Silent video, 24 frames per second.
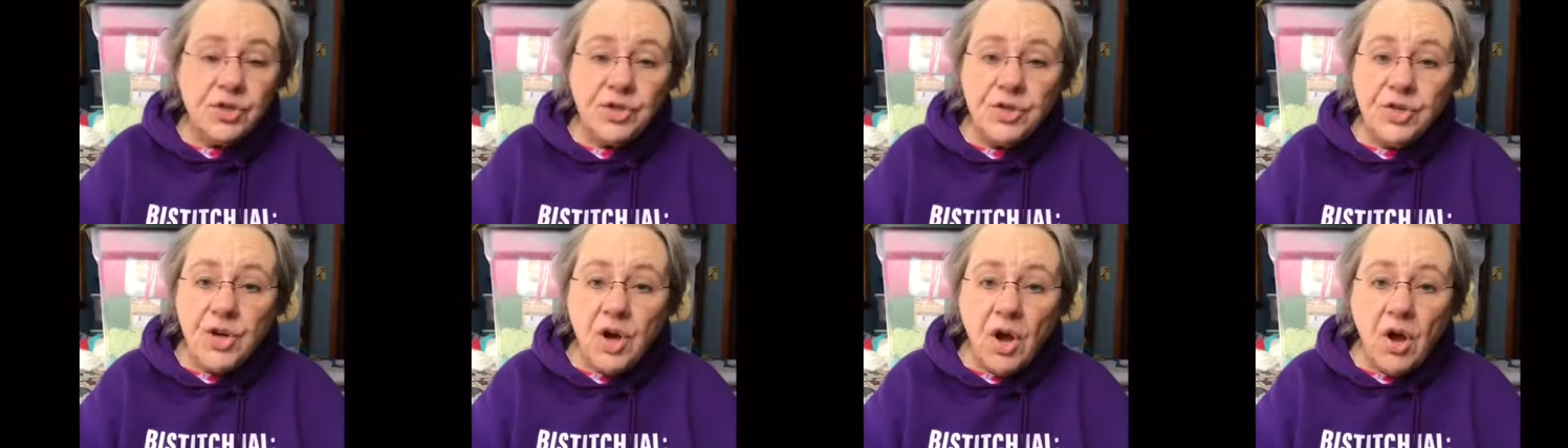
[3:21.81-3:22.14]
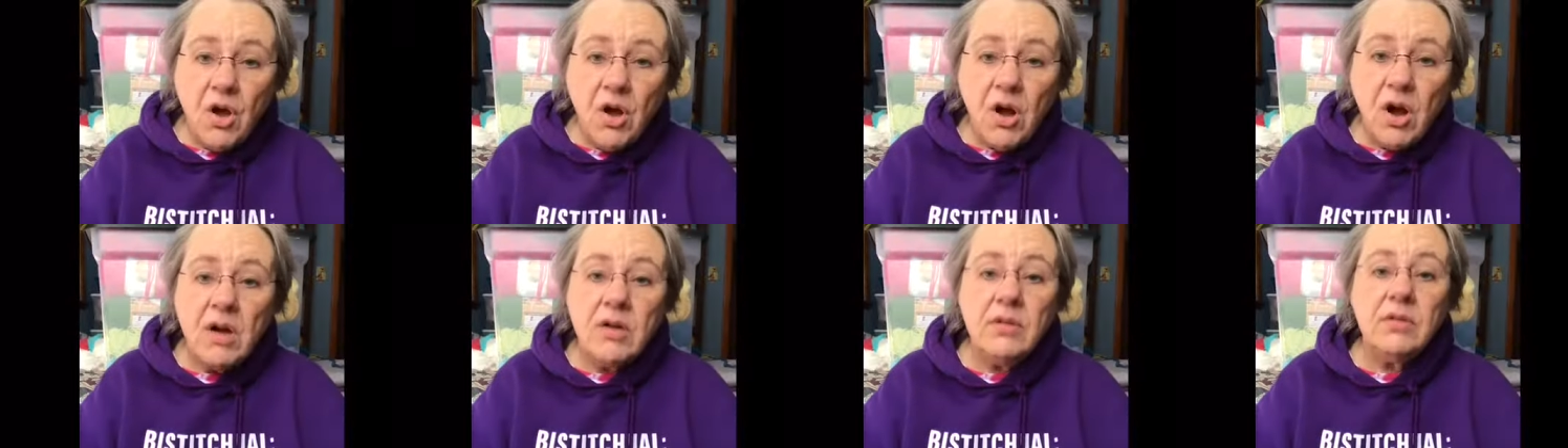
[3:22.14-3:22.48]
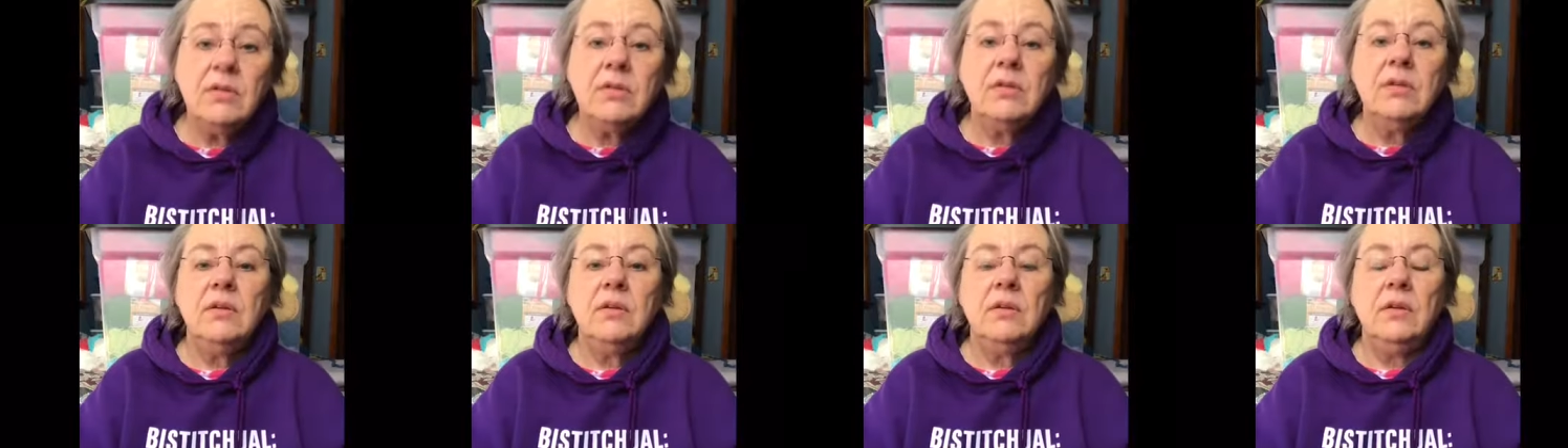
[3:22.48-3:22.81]
your
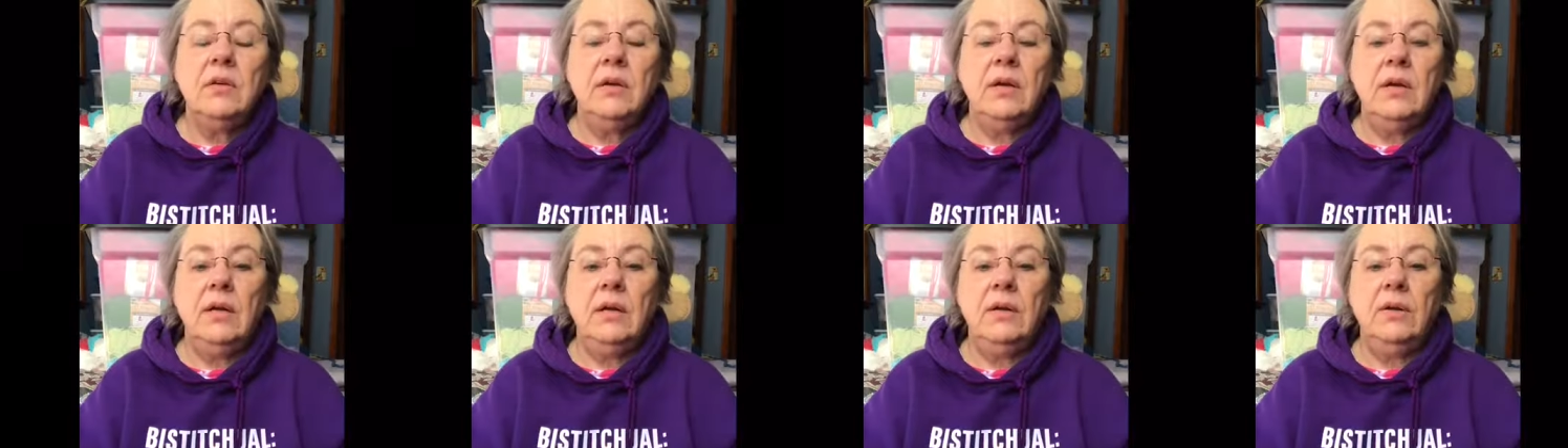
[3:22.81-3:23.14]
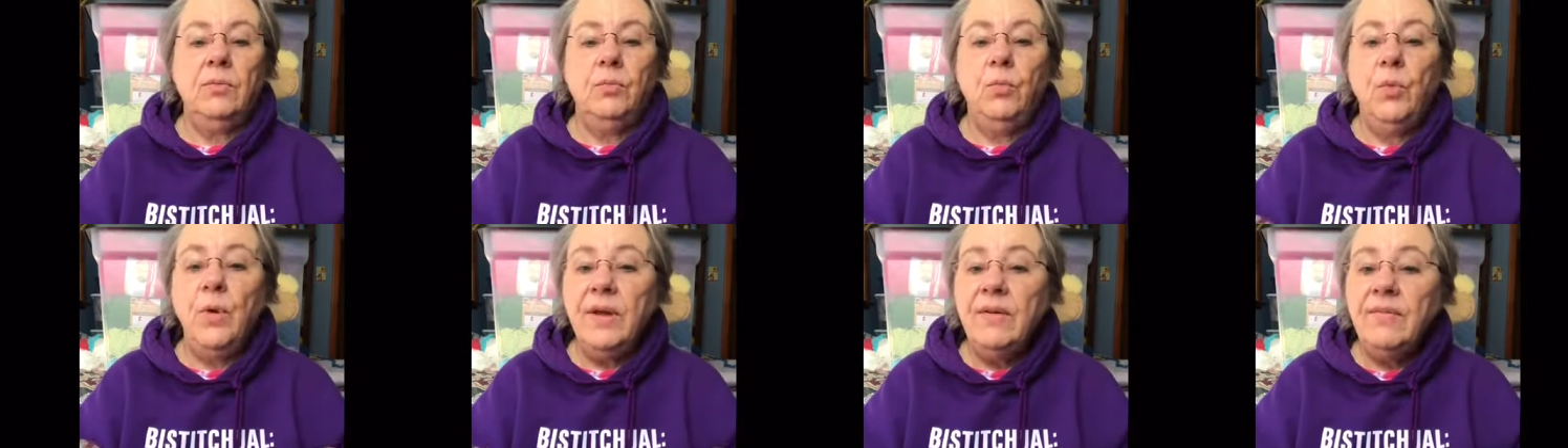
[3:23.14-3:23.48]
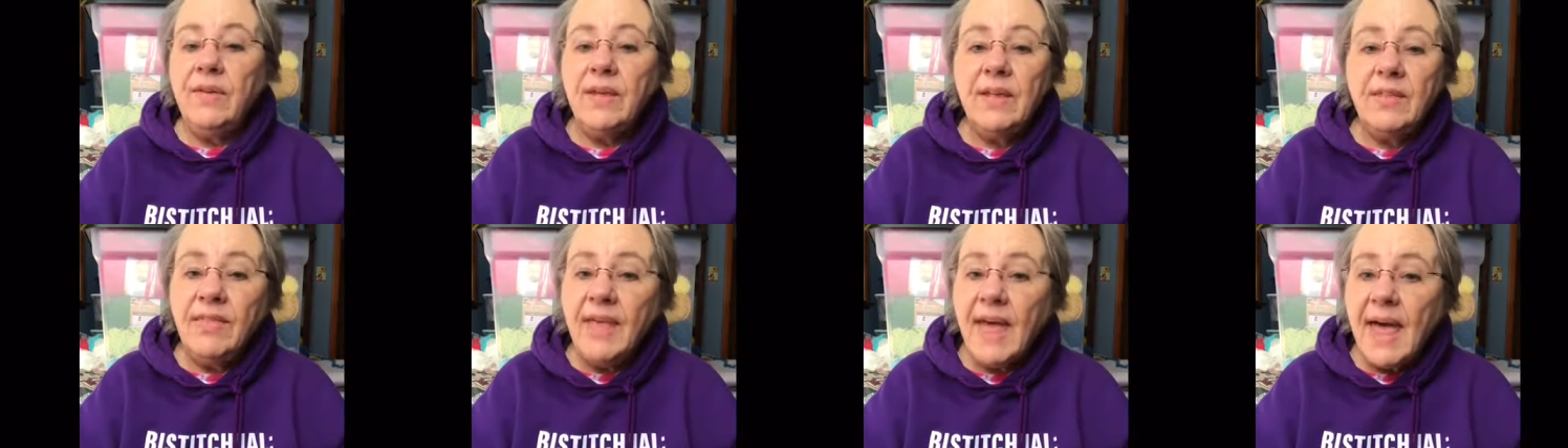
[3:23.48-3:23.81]
yarn, weave
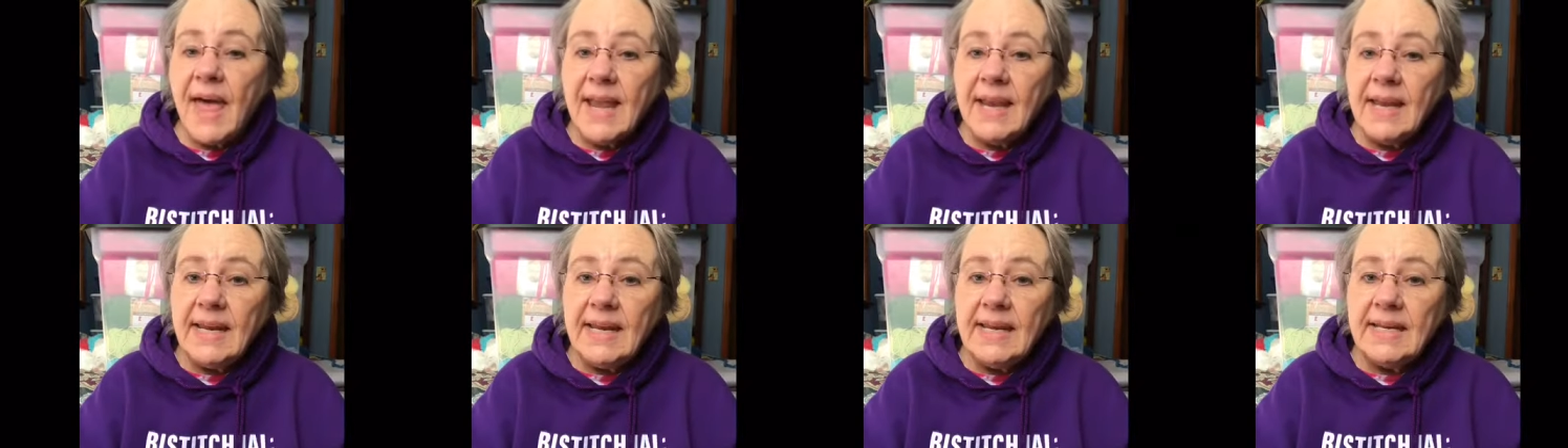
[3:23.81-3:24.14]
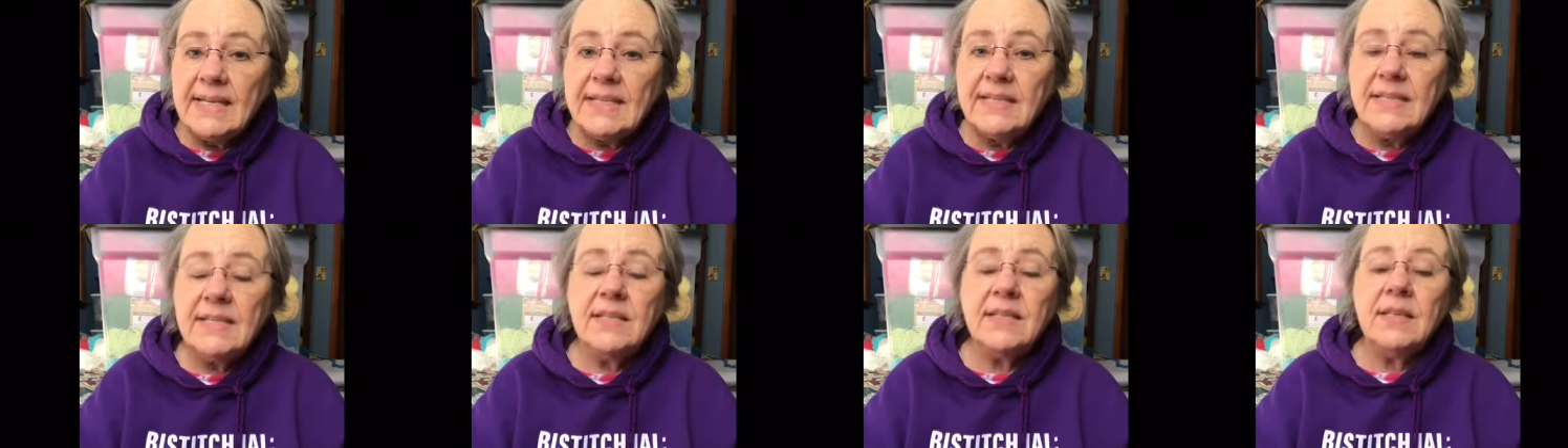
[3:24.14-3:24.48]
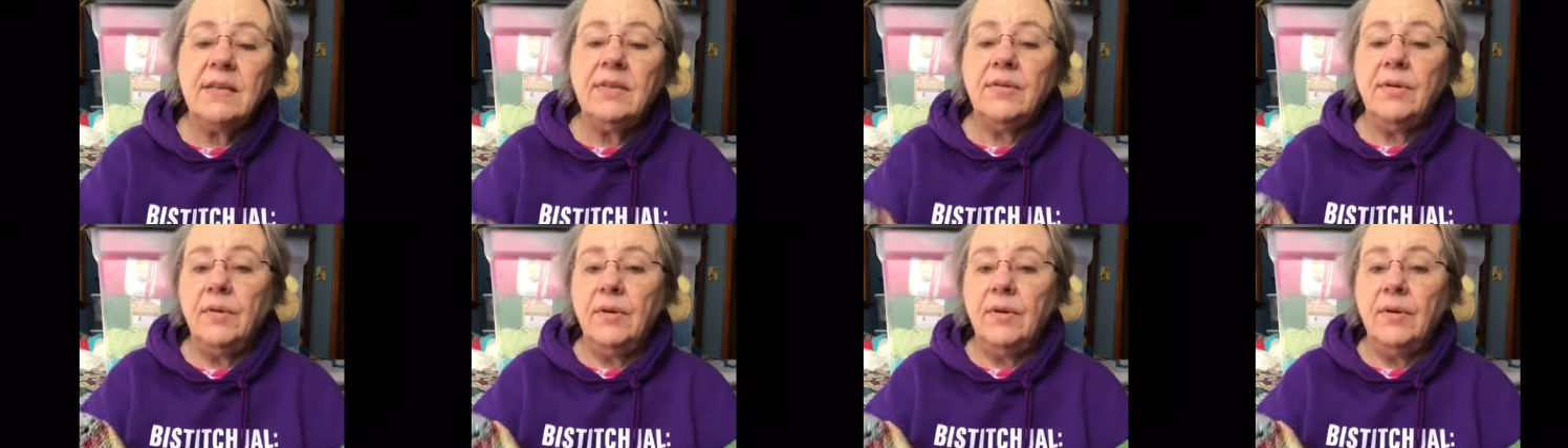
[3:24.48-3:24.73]
in that end,